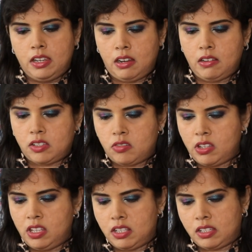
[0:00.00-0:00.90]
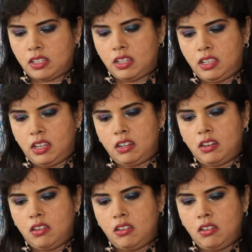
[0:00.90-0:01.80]
Now let's try the other side then.
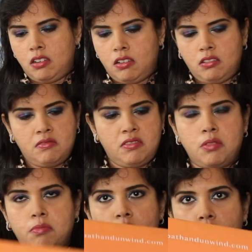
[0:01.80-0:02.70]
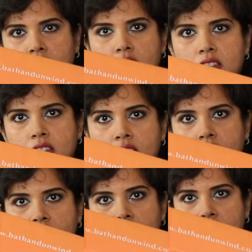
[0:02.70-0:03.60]
No, look at that.
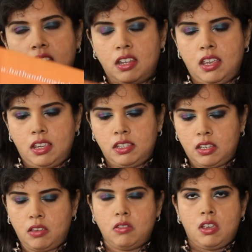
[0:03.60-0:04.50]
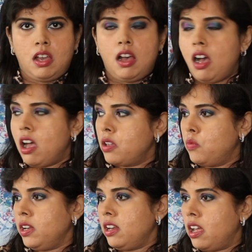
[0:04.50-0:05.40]
So I
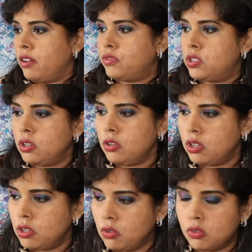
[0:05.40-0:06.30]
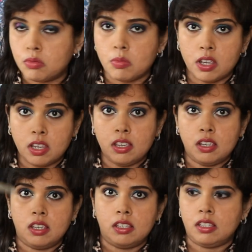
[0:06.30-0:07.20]
will have to use my
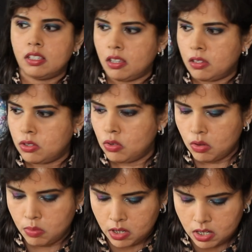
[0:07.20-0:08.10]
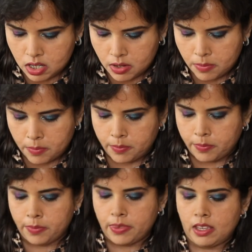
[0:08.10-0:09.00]
scissors to open it.
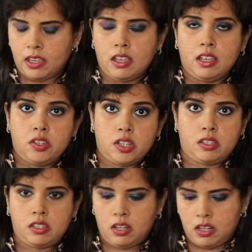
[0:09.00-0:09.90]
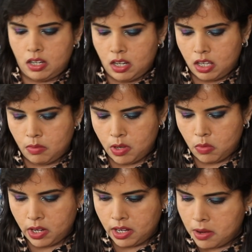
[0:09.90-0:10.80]
Just give me a
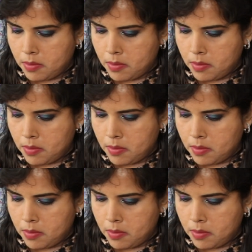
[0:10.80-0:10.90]
while.